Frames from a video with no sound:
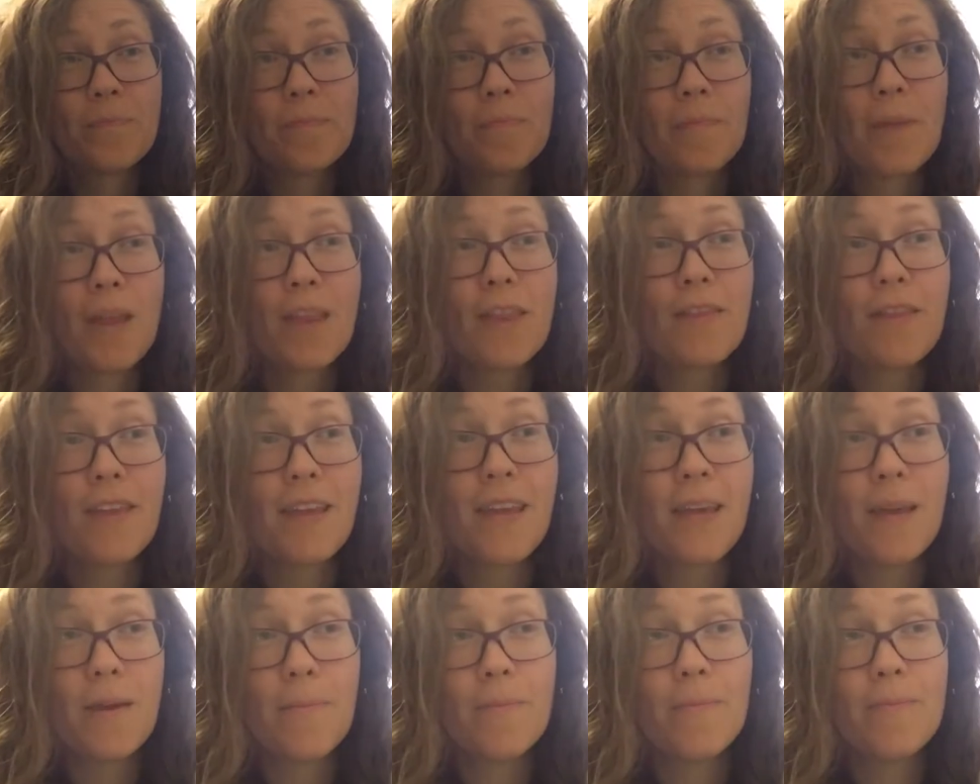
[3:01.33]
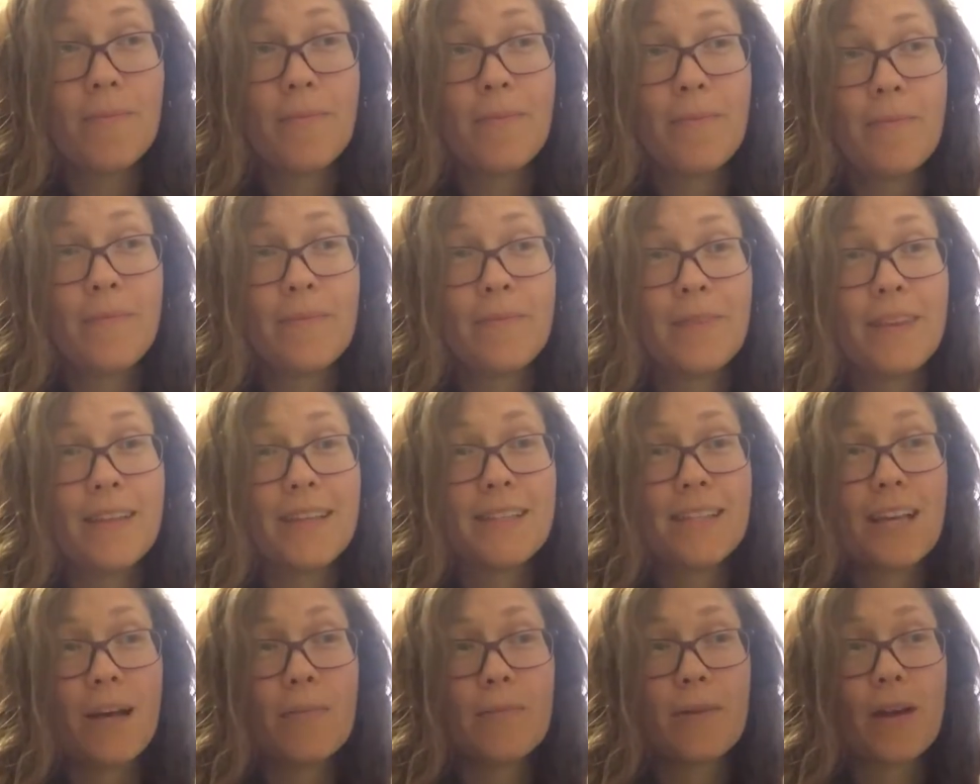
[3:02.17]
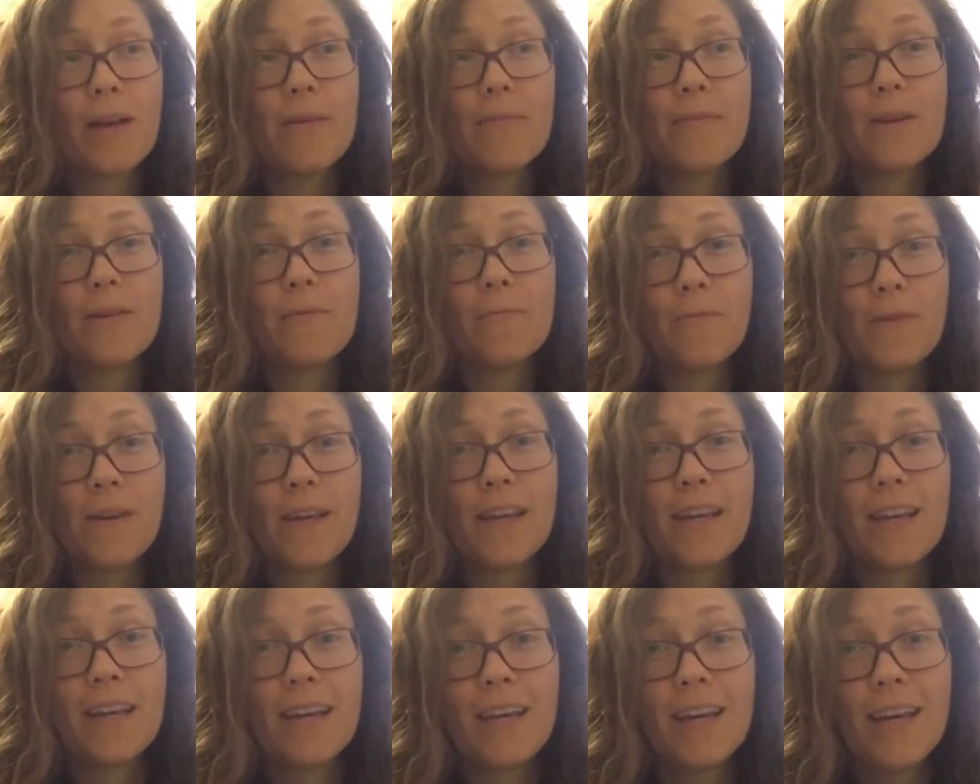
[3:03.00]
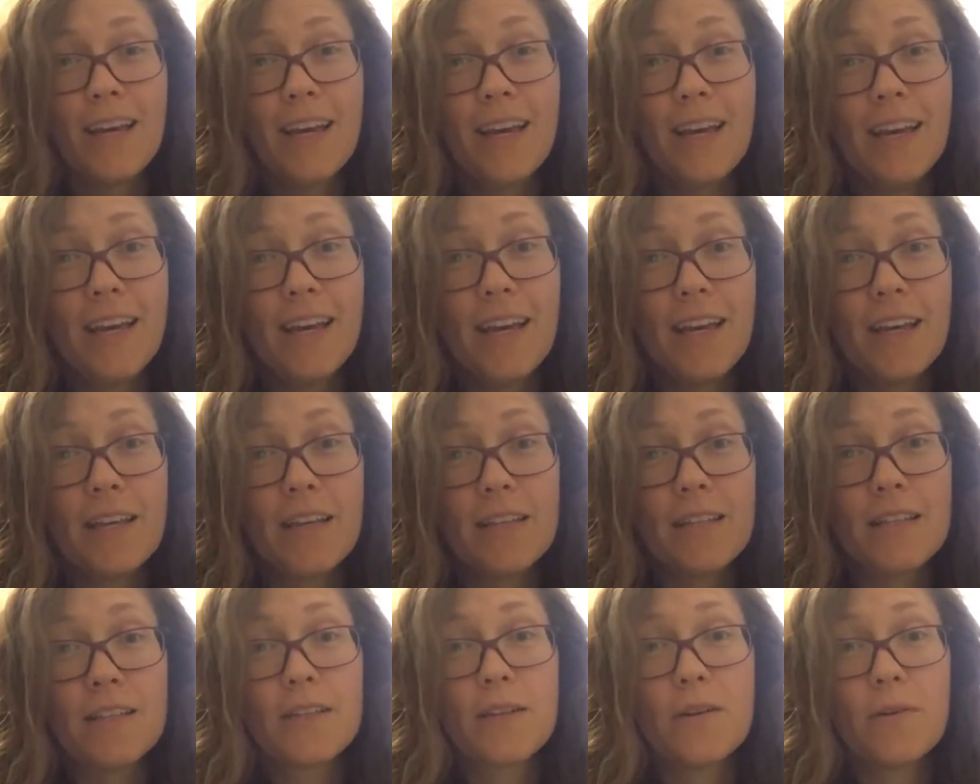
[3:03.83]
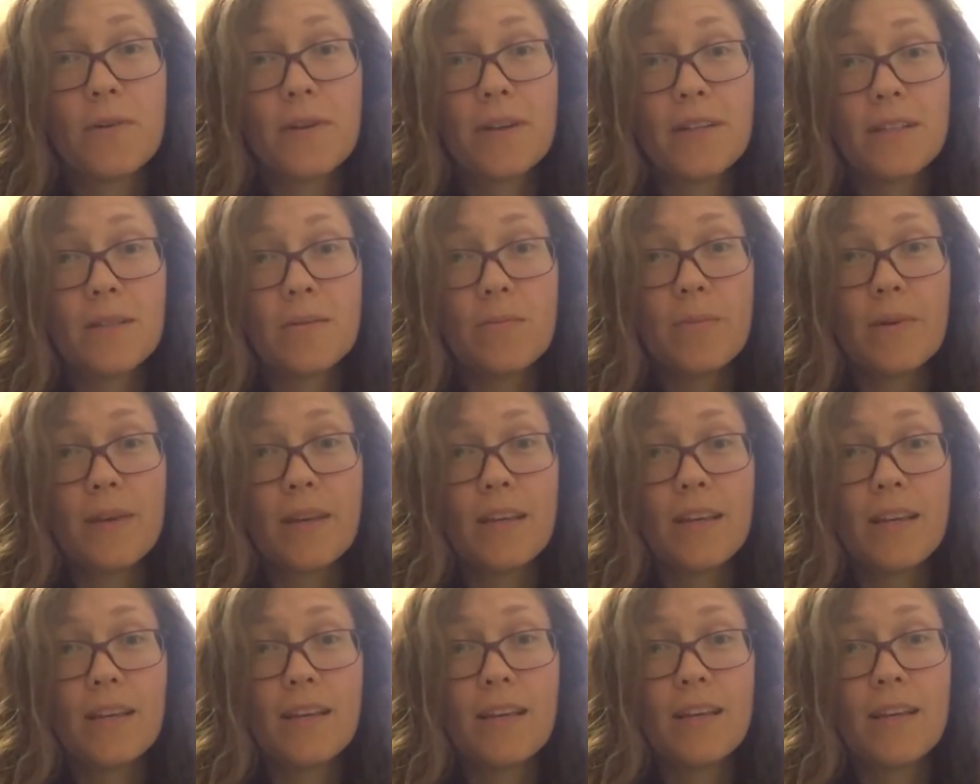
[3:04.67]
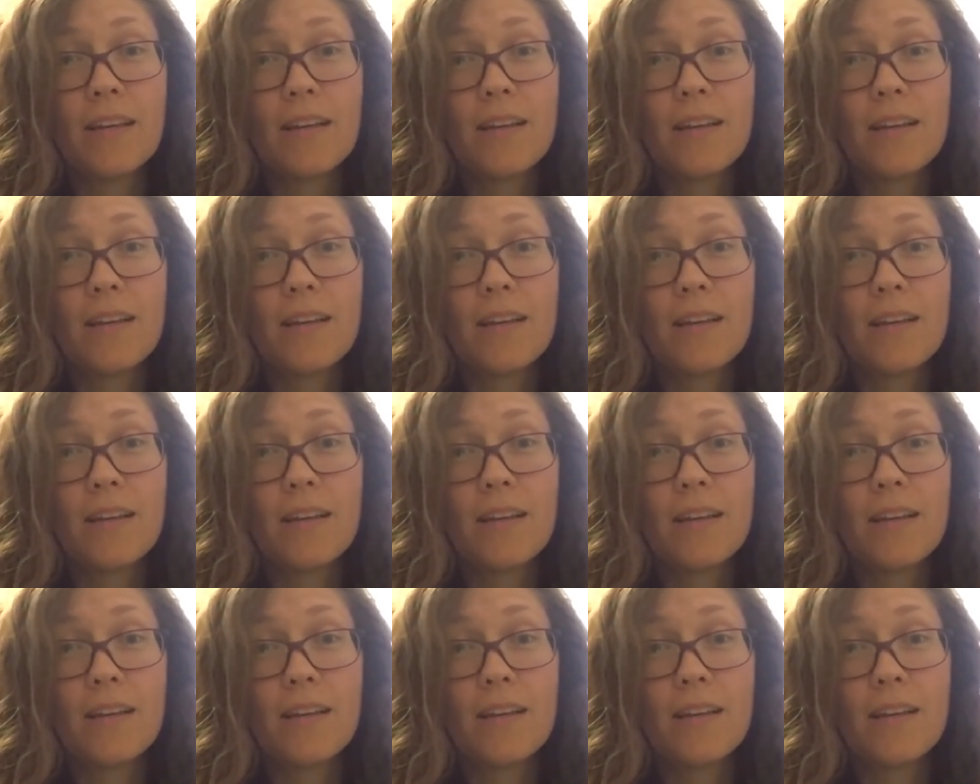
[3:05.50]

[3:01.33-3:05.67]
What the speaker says: my theme this upcoming week is going to be